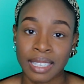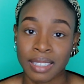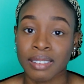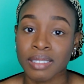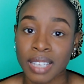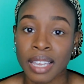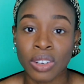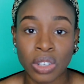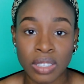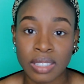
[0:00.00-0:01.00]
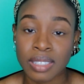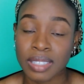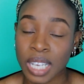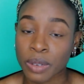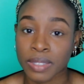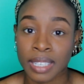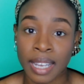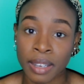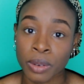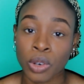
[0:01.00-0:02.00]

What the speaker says: It does take constant self-denial,